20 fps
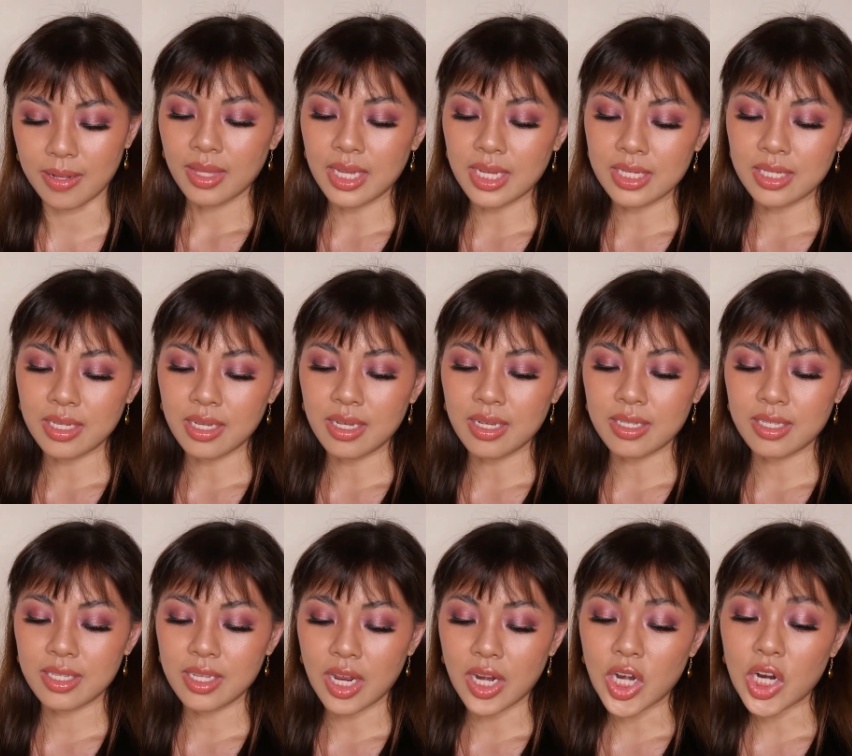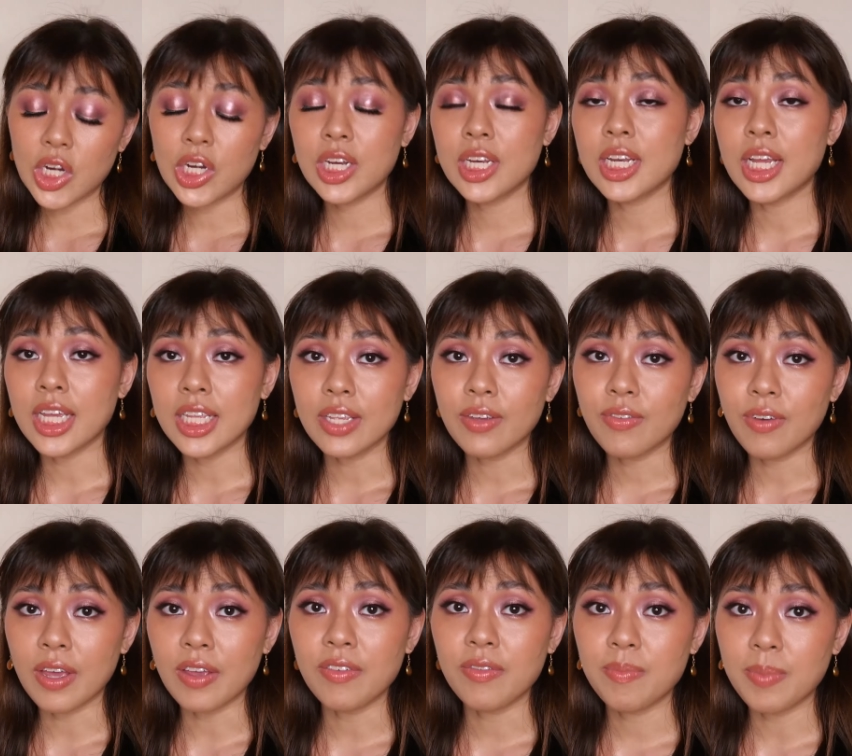This is
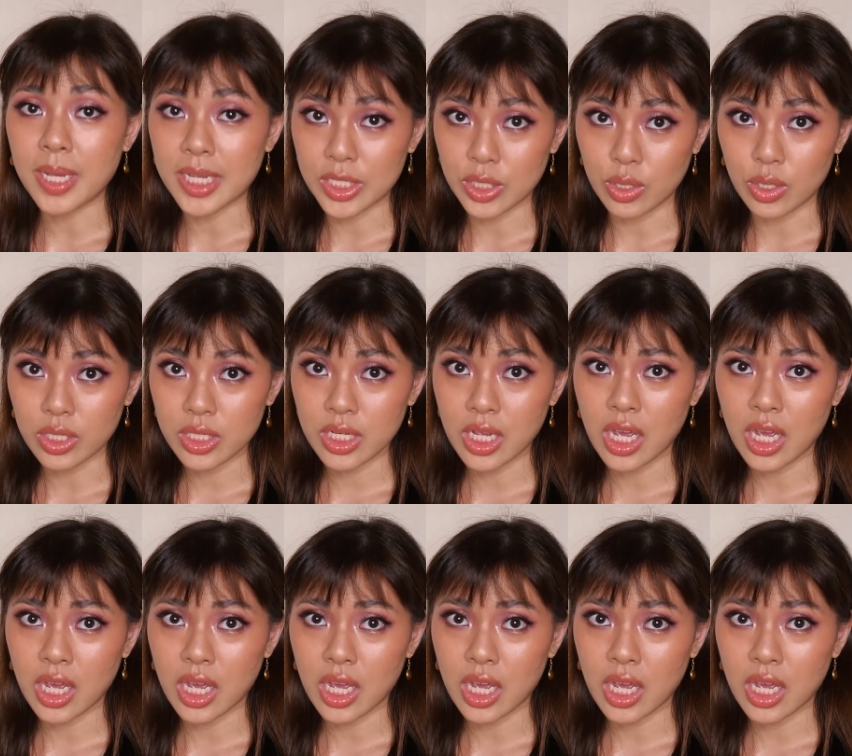995 pesos.